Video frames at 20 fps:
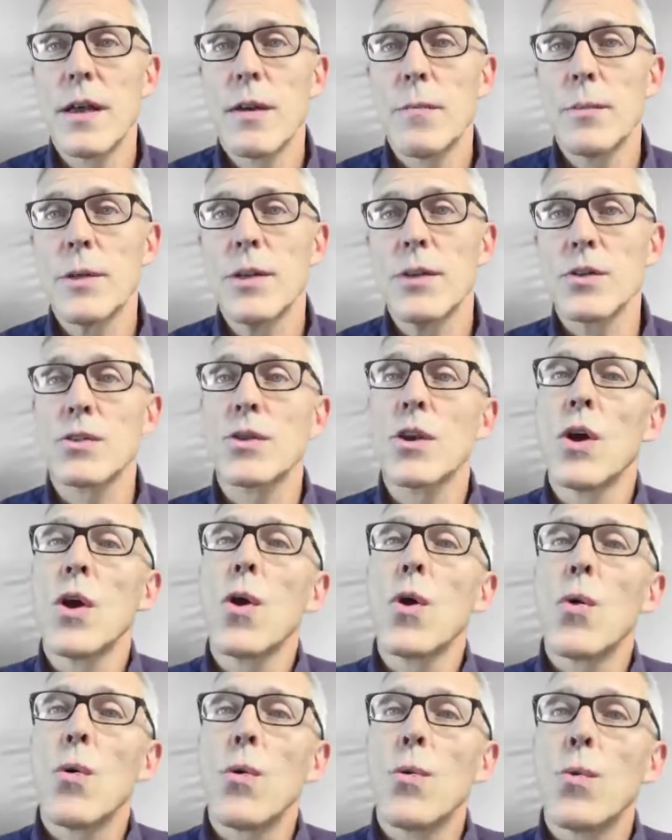Because
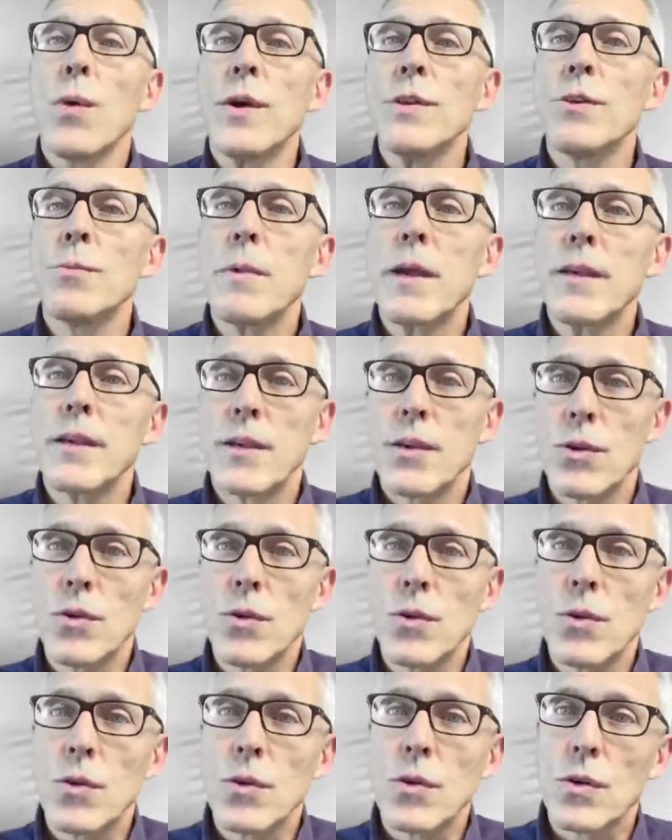when you make
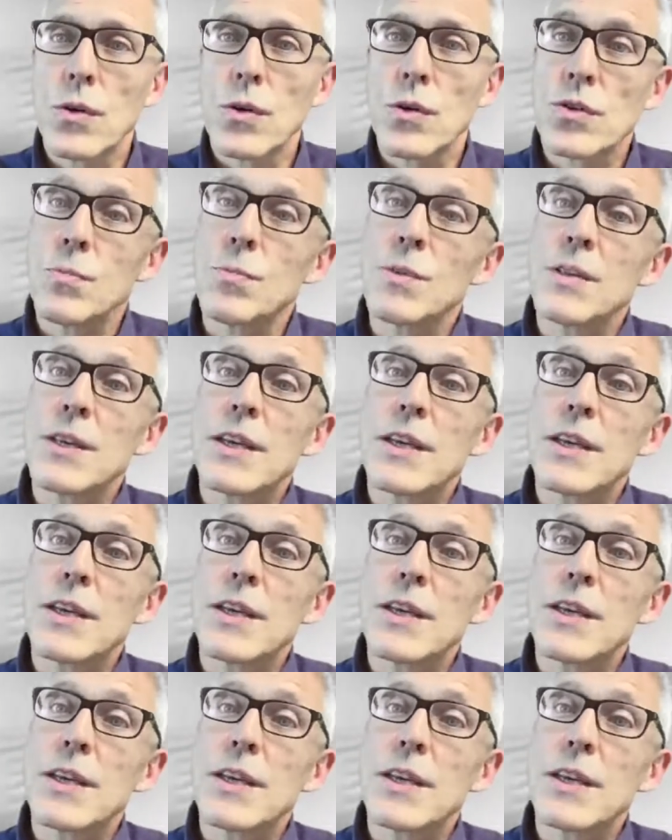your customers'